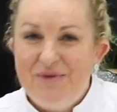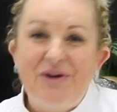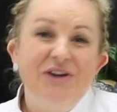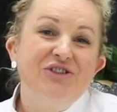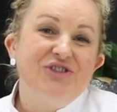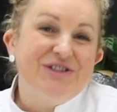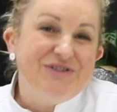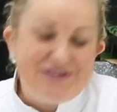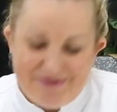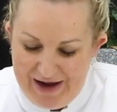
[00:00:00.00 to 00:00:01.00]
We're going to
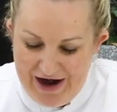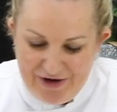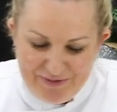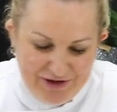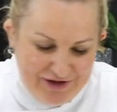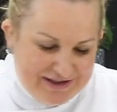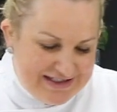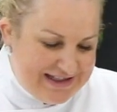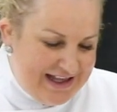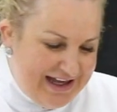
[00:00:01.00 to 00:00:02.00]
drizzle some caramel on
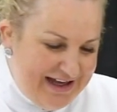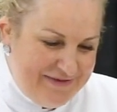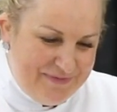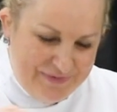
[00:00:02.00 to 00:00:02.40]
this layer.